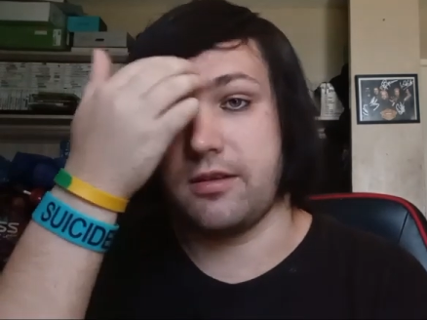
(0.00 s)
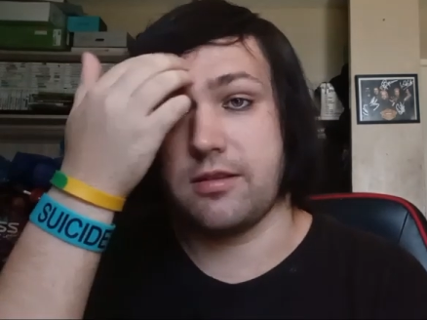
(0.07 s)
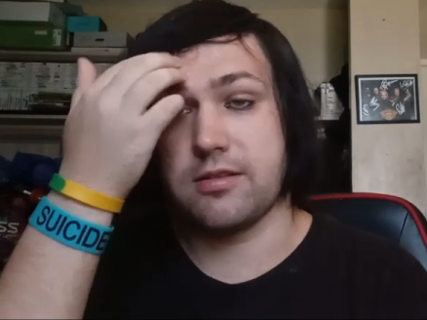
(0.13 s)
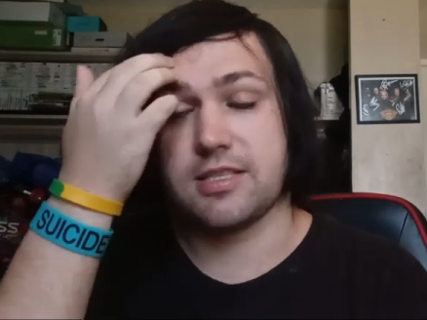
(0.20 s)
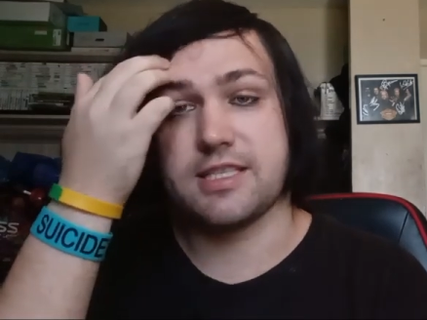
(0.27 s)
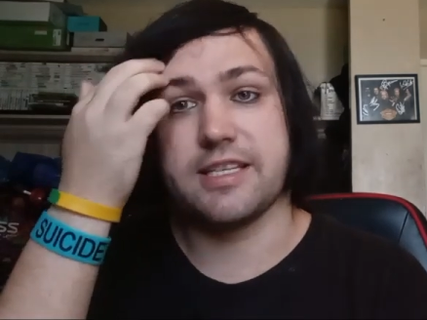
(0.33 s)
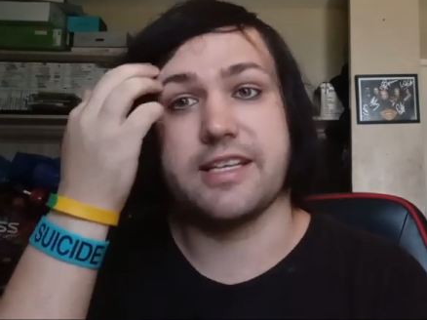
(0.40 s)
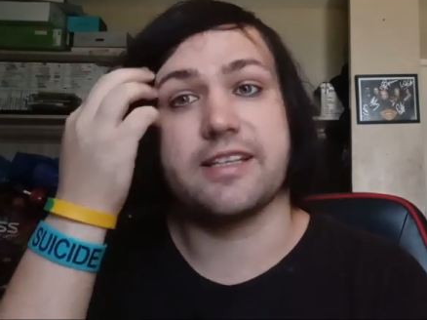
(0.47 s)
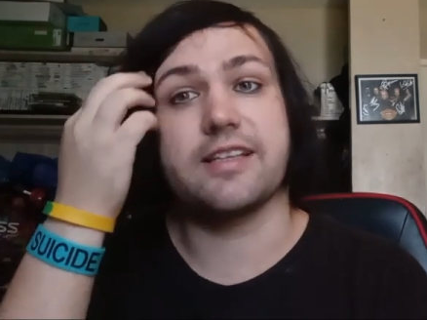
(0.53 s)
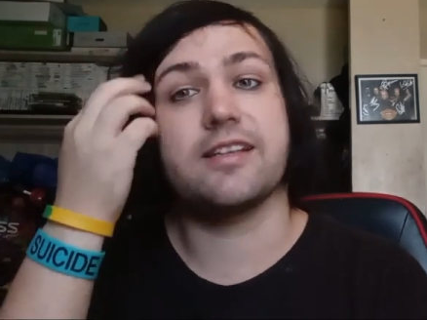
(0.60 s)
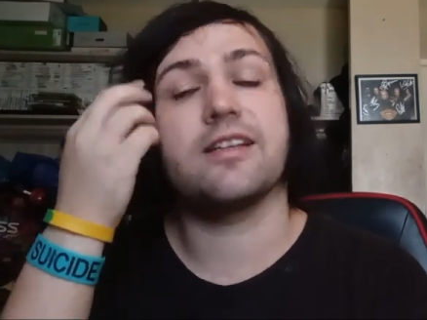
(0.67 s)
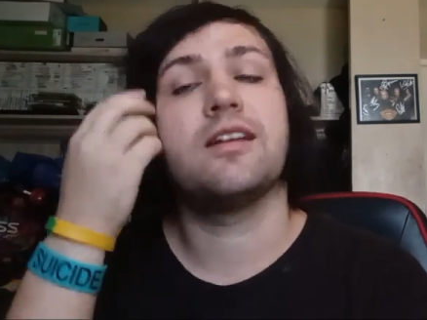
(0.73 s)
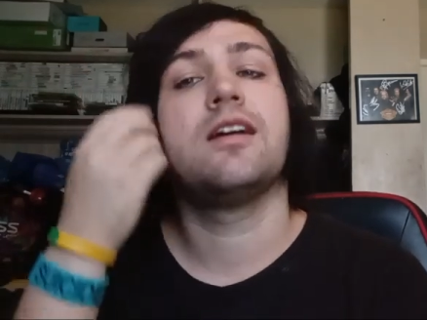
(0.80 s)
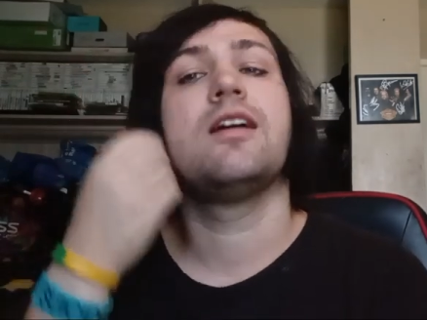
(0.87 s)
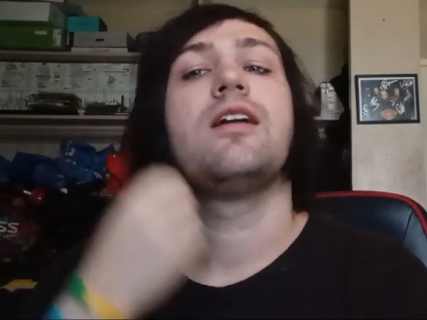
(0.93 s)
sick.
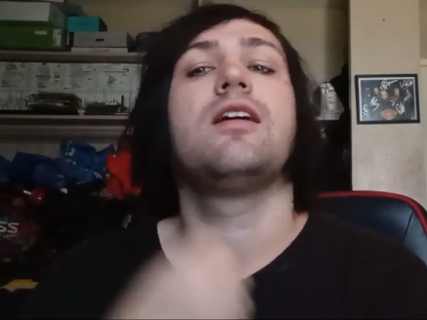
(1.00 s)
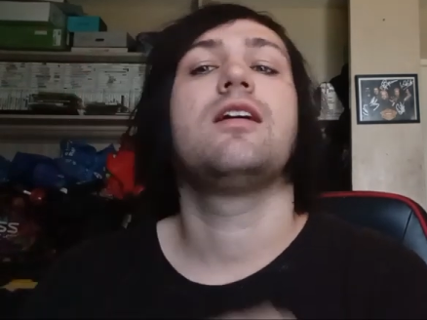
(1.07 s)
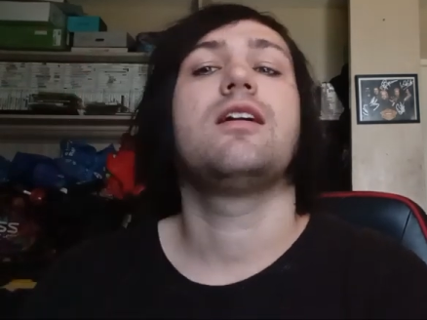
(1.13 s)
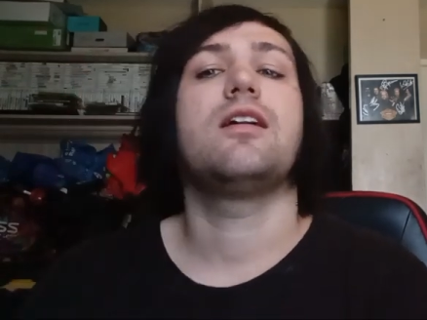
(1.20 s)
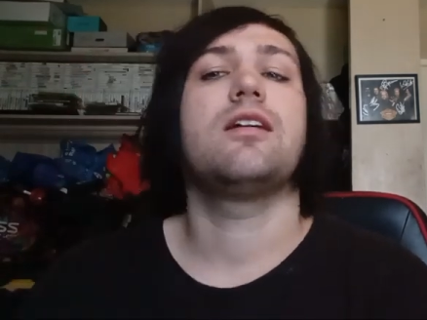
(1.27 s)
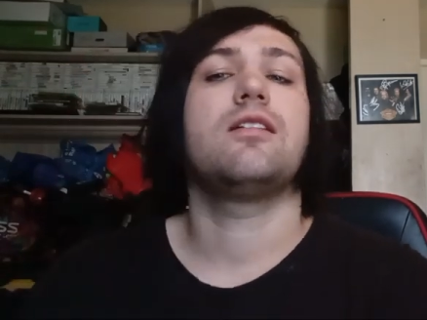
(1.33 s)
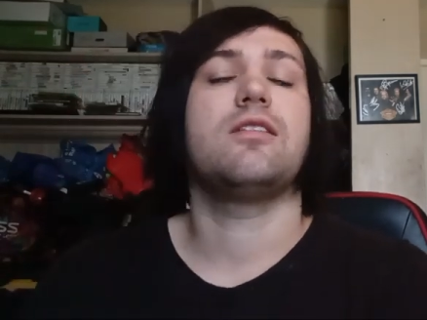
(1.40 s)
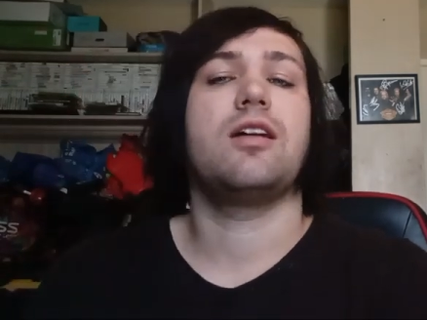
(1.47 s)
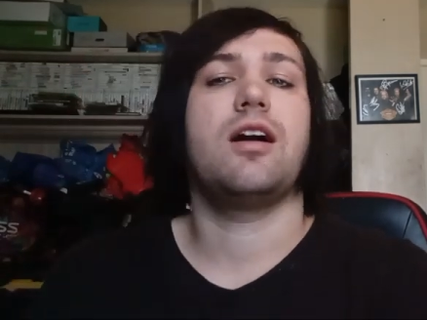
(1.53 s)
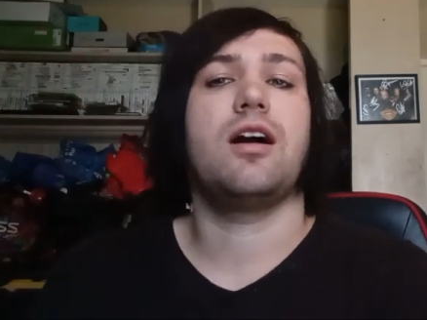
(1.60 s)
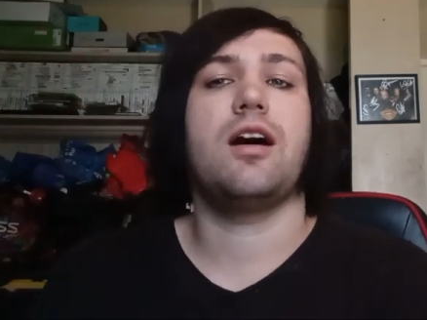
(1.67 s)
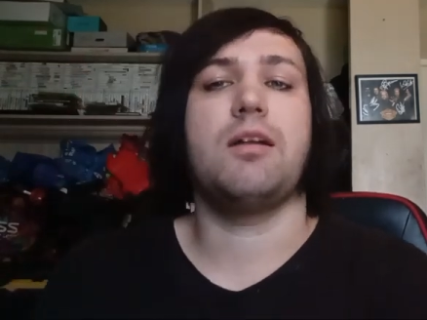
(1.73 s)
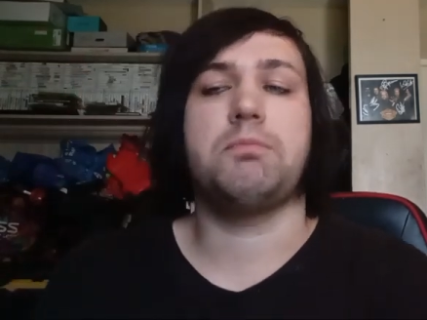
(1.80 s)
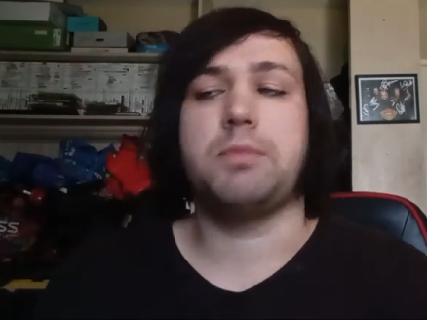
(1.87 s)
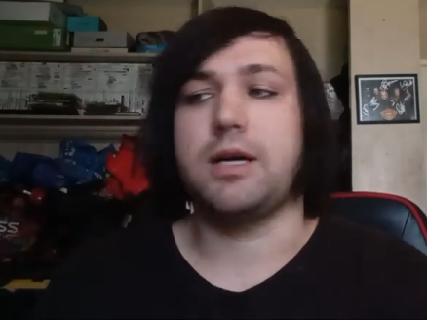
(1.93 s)

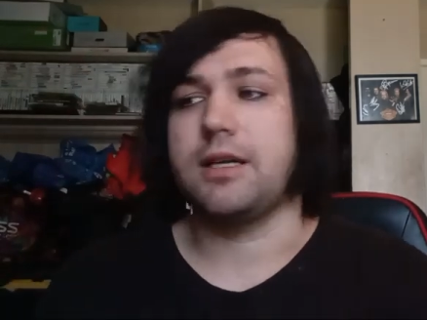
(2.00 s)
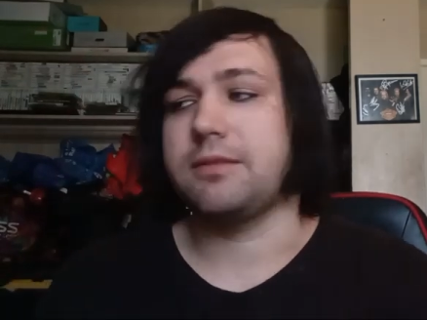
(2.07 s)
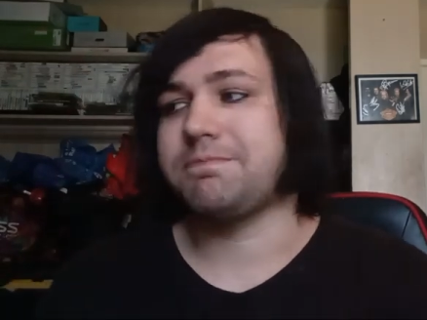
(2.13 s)
But,